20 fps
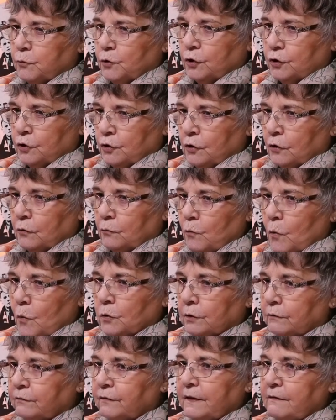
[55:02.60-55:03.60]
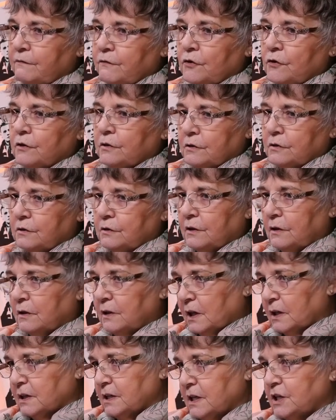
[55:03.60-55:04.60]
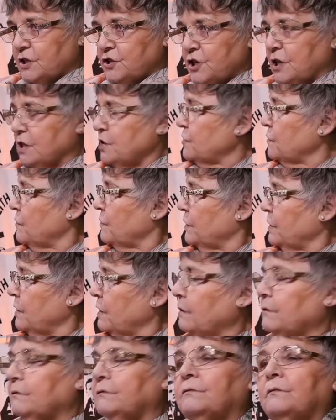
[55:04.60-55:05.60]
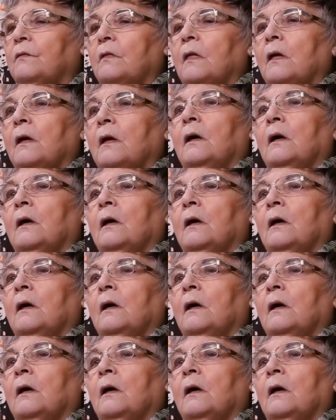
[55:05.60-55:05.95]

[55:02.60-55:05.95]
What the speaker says: would have done wonderfully for it. That tea chest over there.